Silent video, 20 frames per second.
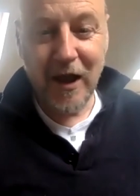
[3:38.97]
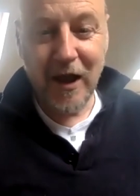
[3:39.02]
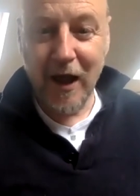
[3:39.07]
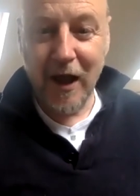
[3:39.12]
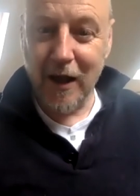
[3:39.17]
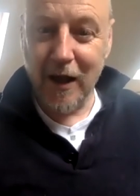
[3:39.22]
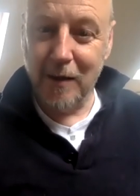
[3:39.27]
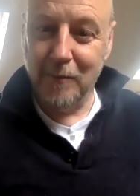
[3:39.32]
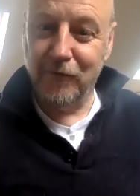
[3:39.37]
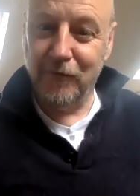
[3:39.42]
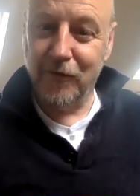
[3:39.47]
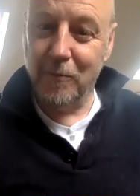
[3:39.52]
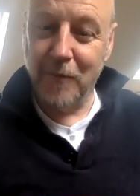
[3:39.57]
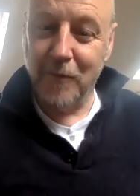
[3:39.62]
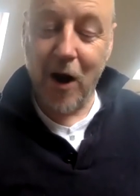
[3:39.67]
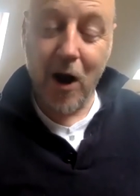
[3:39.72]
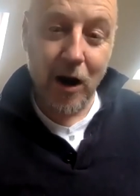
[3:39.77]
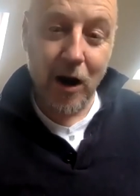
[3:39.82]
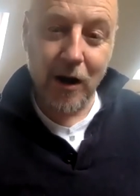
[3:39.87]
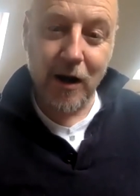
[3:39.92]
um, from
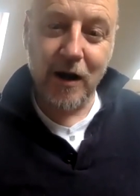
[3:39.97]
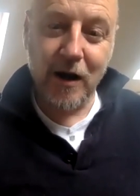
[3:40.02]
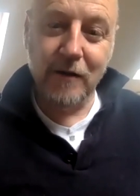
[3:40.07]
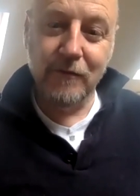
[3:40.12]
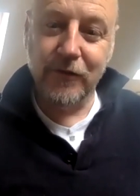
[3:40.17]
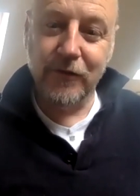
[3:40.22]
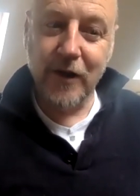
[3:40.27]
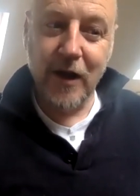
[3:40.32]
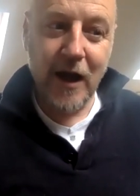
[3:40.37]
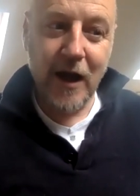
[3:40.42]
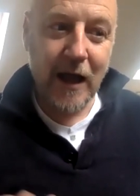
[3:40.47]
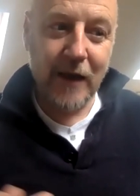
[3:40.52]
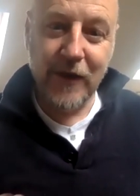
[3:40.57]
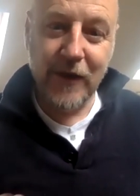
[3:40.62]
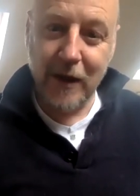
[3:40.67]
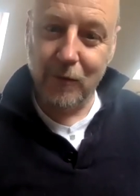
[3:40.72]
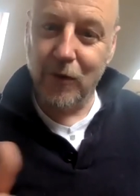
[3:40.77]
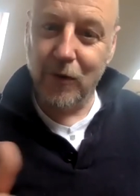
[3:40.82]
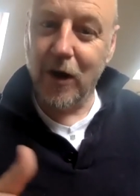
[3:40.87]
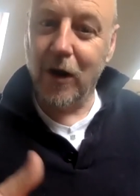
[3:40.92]
archives, and
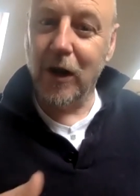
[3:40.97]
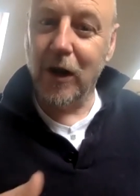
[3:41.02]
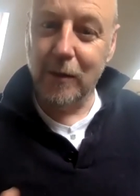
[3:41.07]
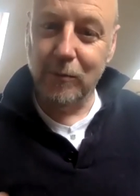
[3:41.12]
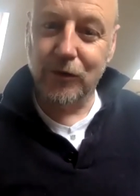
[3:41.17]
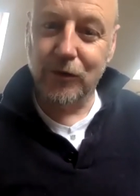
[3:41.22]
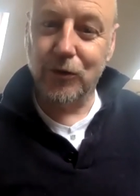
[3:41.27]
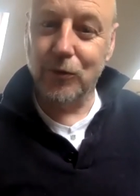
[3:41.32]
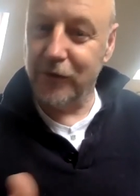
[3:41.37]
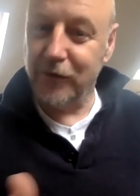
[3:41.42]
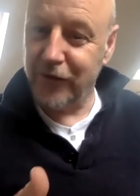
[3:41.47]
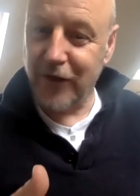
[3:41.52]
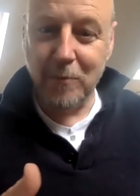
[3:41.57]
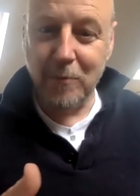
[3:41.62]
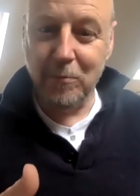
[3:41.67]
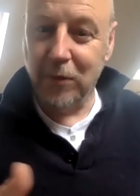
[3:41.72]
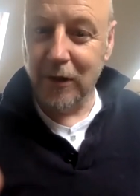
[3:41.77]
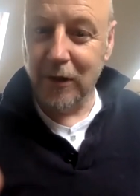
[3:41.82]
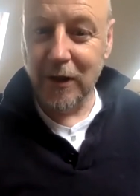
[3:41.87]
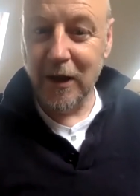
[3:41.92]
they were all able to
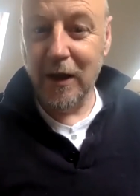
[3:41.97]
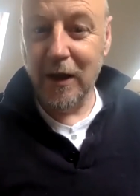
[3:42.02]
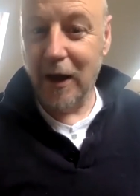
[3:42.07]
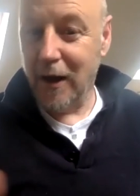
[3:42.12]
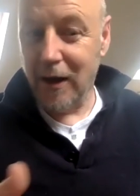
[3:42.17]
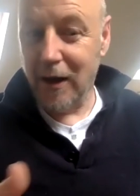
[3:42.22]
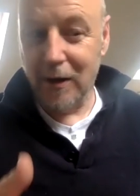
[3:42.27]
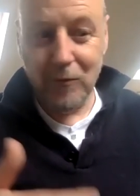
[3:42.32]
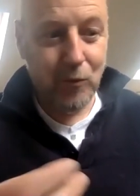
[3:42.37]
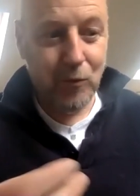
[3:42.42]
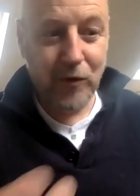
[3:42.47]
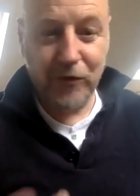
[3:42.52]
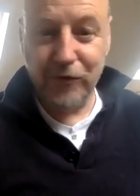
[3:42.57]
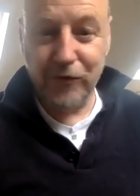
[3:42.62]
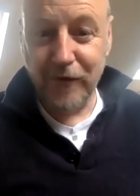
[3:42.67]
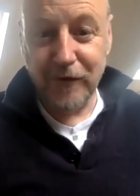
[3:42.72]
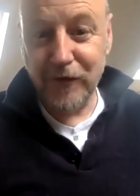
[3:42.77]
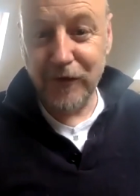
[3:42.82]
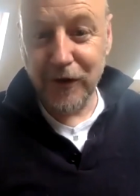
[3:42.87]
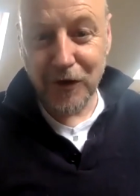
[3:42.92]
assemble uh, with
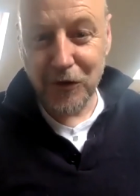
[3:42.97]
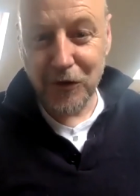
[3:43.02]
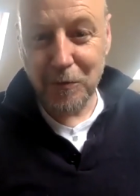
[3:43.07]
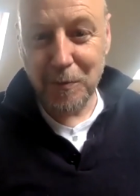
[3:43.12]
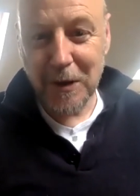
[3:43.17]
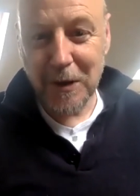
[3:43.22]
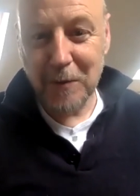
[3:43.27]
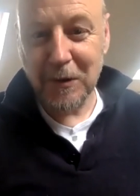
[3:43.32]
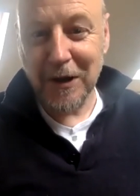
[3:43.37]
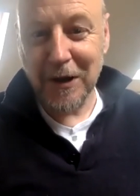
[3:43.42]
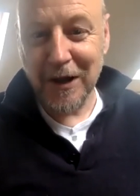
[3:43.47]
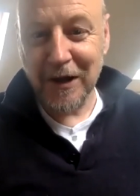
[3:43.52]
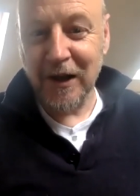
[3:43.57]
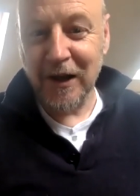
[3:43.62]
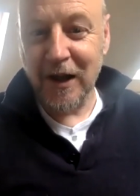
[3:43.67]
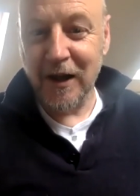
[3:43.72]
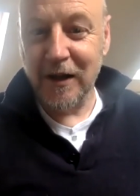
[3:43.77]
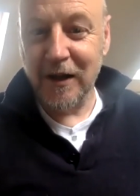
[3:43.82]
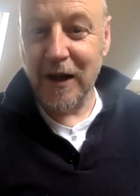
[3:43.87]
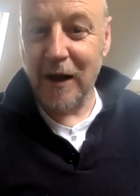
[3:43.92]
50 other people
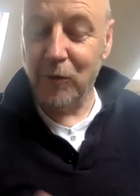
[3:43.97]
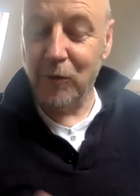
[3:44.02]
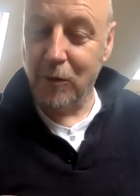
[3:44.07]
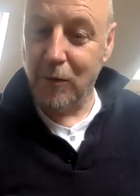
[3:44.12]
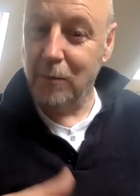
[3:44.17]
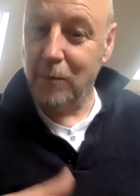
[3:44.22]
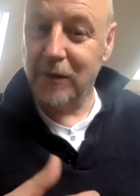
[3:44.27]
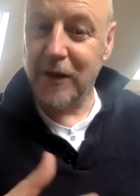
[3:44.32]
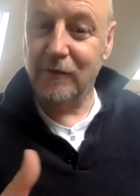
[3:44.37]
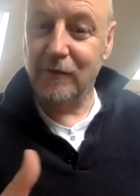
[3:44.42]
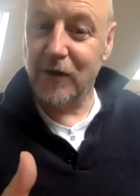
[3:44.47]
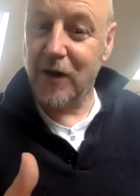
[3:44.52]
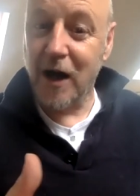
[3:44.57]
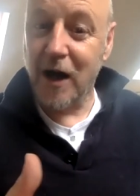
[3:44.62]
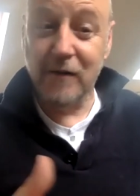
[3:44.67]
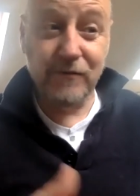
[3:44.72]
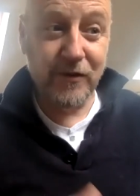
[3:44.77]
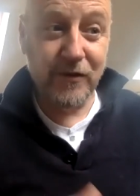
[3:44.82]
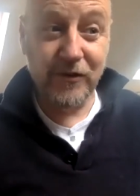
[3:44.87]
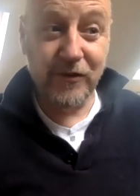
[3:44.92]
online. And we were able to have a
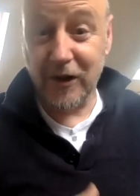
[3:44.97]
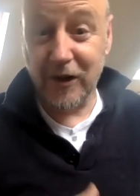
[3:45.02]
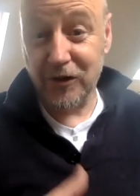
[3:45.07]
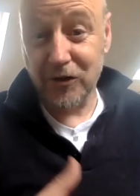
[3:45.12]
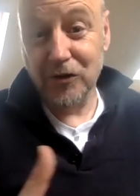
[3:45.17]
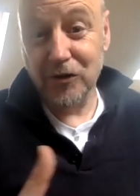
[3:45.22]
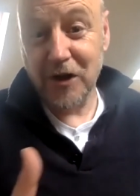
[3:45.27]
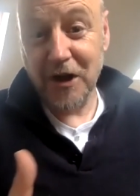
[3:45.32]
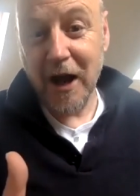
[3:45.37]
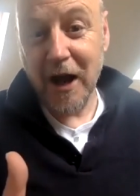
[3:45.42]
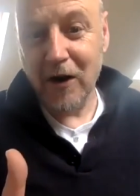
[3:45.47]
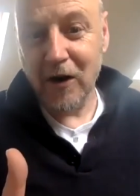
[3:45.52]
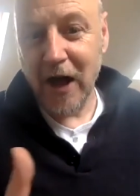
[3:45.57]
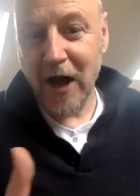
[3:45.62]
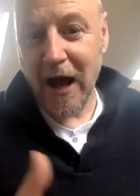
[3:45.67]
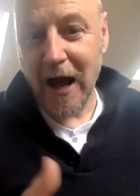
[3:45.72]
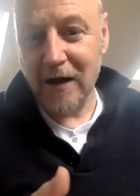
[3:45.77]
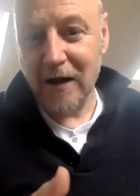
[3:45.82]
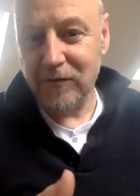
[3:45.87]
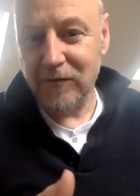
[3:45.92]
conference that took an hour and
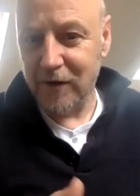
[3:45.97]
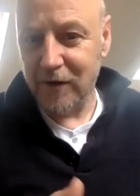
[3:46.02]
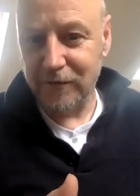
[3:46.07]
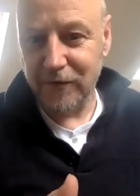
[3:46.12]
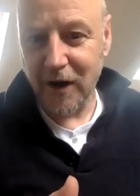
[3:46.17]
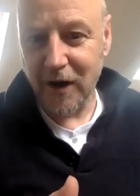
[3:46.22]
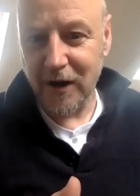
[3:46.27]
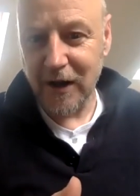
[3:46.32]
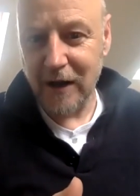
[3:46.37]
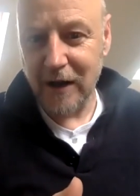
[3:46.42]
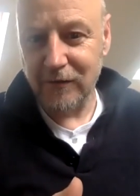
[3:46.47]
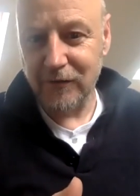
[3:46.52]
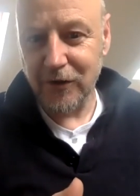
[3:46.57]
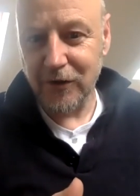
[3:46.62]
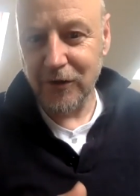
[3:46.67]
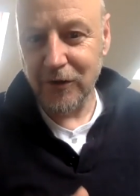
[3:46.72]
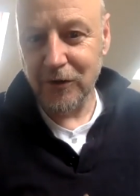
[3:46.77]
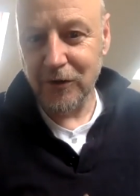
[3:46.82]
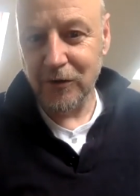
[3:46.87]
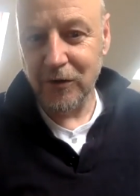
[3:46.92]
a half on a Friday
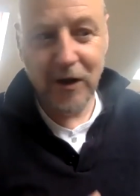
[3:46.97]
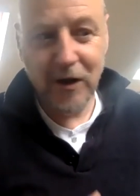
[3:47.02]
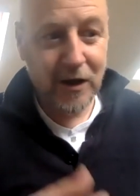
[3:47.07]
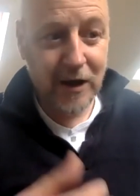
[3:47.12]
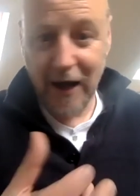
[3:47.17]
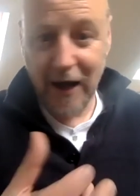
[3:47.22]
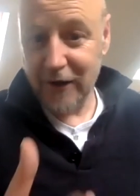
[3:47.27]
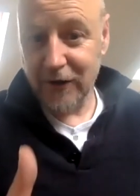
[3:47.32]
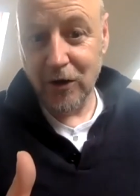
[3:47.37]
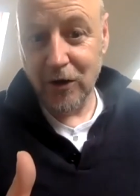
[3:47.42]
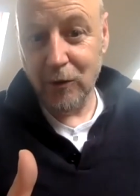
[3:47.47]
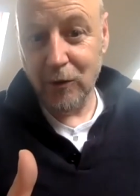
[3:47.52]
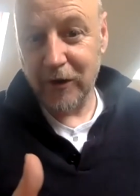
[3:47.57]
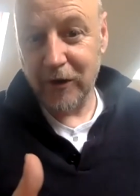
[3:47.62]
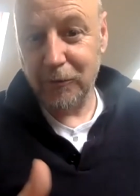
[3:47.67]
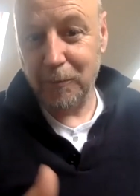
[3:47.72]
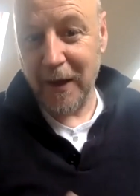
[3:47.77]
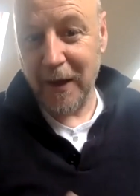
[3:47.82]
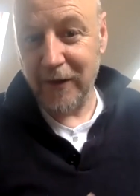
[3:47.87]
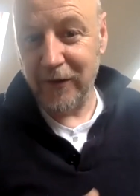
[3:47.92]
afternoon at no
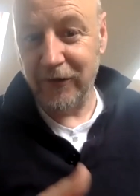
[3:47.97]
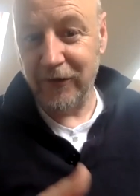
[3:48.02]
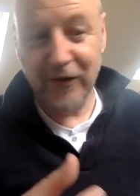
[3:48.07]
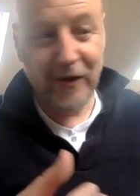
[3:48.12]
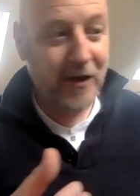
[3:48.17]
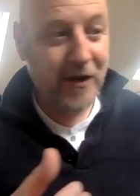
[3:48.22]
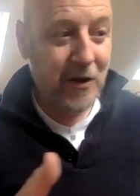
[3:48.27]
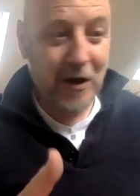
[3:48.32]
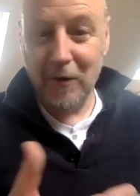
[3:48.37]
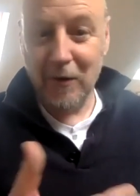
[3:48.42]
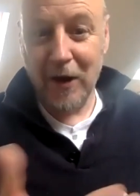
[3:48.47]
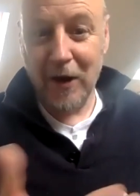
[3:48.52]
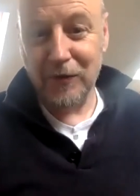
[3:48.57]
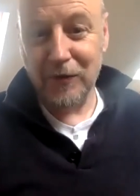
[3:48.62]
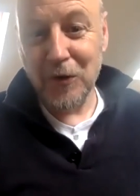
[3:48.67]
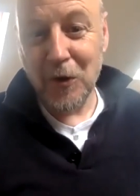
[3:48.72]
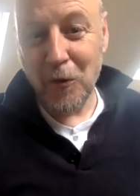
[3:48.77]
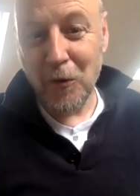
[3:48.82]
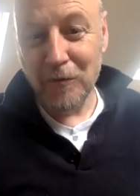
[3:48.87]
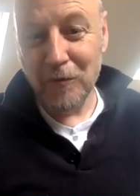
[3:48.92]
expense, at
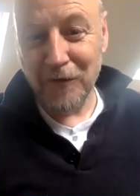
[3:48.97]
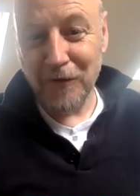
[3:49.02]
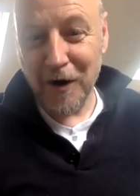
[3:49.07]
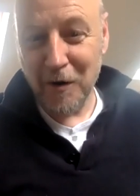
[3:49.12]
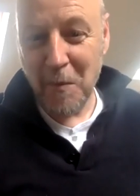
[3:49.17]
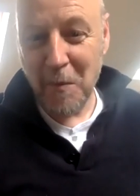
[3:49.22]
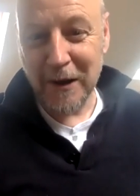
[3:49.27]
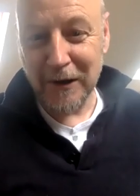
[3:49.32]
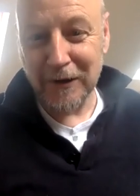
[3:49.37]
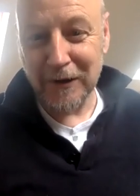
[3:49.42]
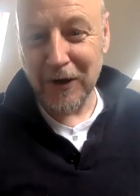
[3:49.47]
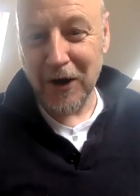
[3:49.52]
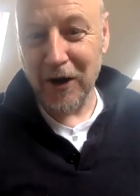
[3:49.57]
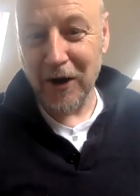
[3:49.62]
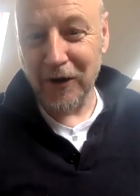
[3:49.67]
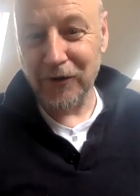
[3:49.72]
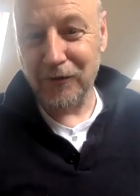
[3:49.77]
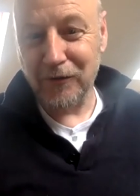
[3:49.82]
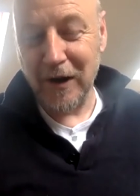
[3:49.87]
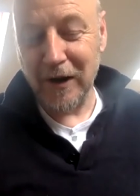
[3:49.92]
no environmental
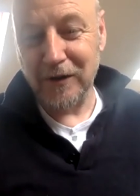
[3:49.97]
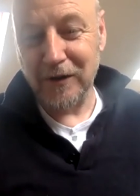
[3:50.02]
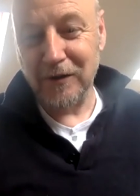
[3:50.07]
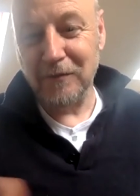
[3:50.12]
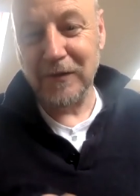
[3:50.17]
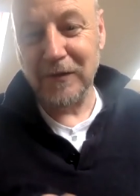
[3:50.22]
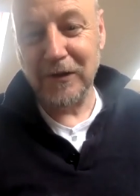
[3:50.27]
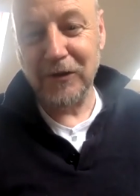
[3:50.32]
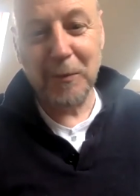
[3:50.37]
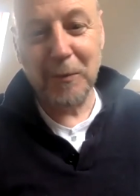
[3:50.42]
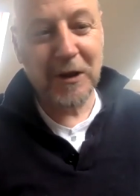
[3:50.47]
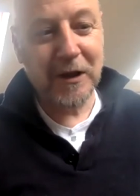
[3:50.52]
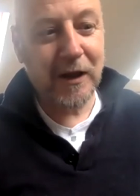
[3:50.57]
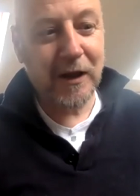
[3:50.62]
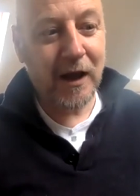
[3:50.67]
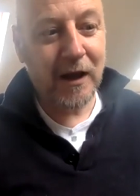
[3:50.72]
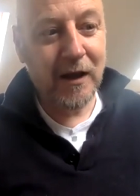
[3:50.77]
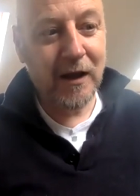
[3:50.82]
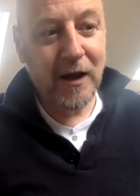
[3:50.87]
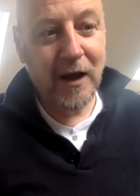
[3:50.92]
cost, relatively
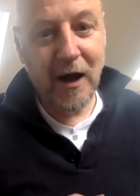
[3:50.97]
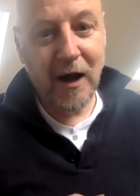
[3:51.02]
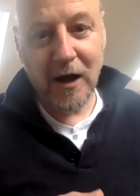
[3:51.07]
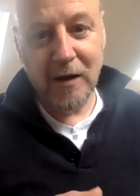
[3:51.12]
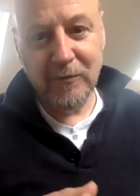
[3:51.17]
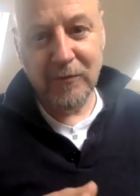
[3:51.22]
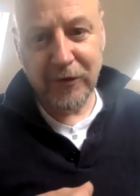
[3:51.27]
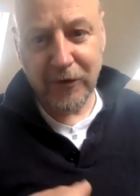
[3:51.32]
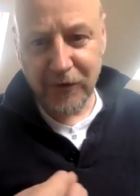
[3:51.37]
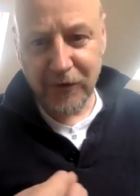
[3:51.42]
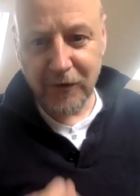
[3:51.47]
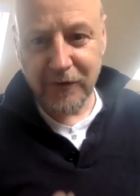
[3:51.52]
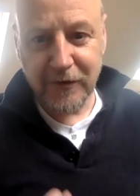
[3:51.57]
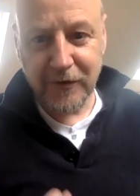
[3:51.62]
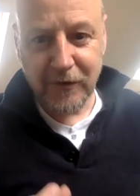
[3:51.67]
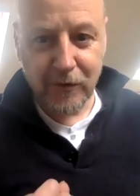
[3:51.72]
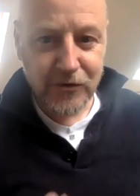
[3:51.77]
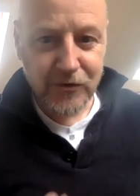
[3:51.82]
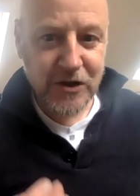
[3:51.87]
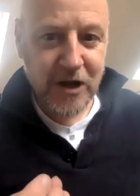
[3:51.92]
speaking. Um, so th
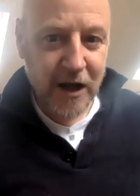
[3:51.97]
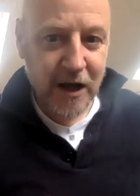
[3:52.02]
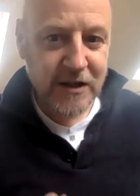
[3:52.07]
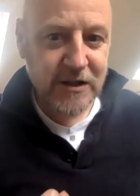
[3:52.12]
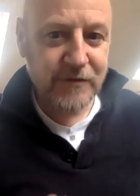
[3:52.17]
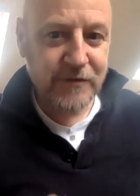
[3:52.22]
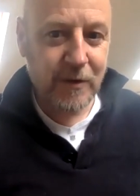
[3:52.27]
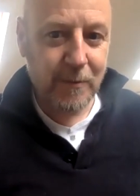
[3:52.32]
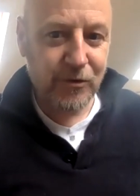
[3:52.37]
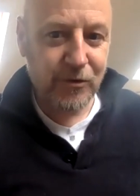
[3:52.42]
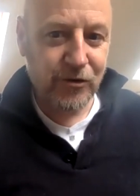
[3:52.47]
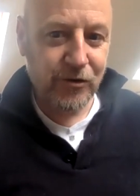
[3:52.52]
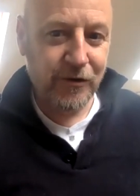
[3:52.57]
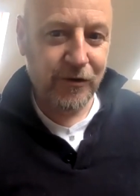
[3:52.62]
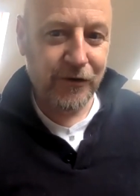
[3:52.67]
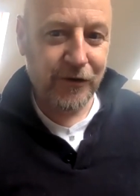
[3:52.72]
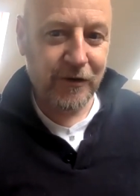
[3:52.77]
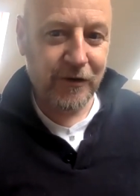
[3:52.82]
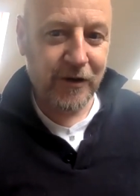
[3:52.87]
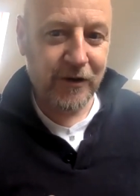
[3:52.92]
those kinds of
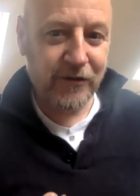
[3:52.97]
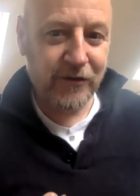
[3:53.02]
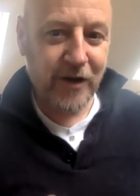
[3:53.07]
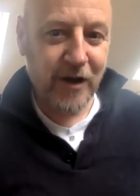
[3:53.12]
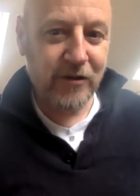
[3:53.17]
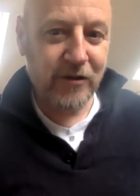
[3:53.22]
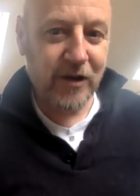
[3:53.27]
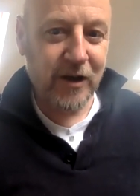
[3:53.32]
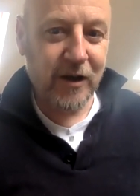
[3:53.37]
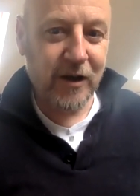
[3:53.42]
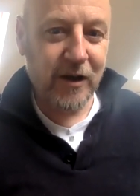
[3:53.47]
opportunities are exciting